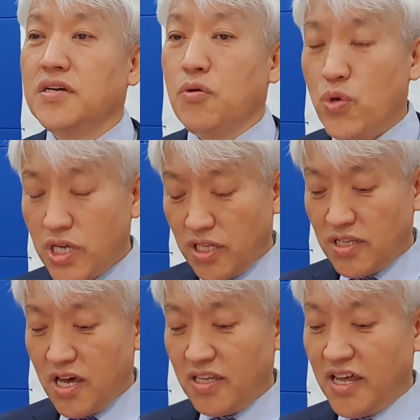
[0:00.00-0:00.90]
We can
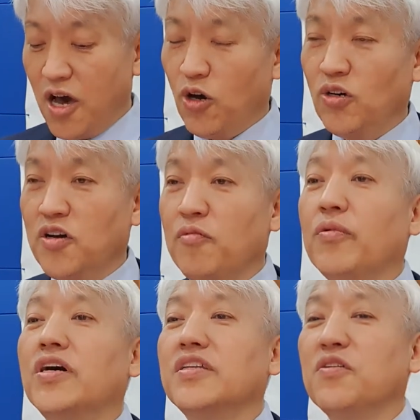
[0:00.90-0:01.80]
die now,
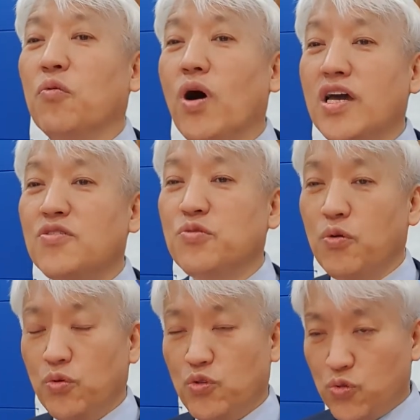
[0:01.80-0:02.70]
but why
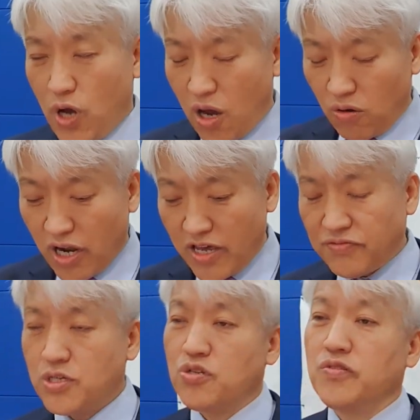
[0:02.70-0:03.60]
do our
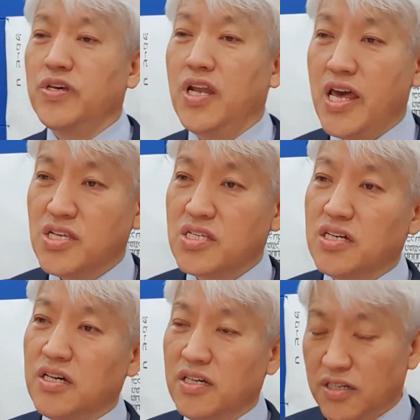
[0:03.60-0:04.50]
life should be less
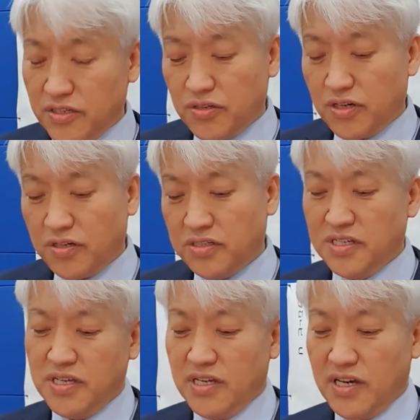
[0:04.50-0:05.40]
than,
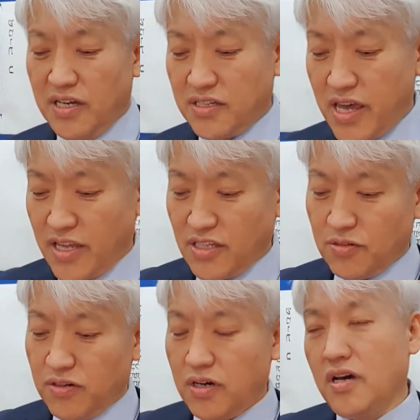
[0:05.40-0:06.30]
at the end
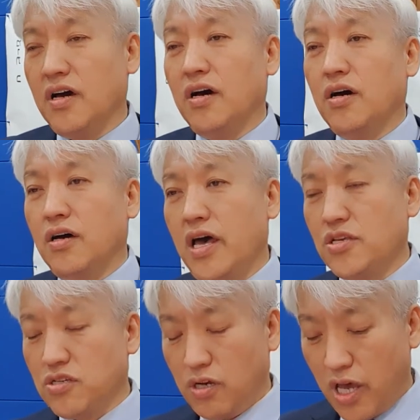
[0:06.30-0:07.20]
of,
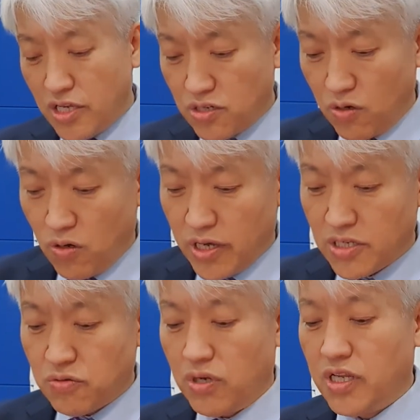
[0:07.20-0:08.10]
as long
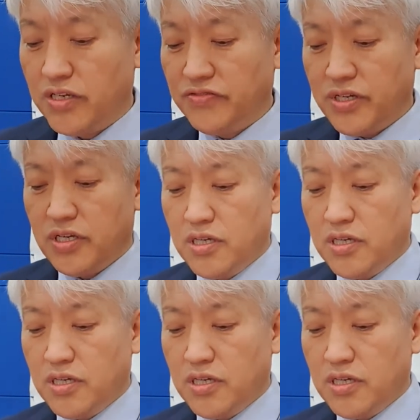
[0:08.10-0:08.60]
as we live?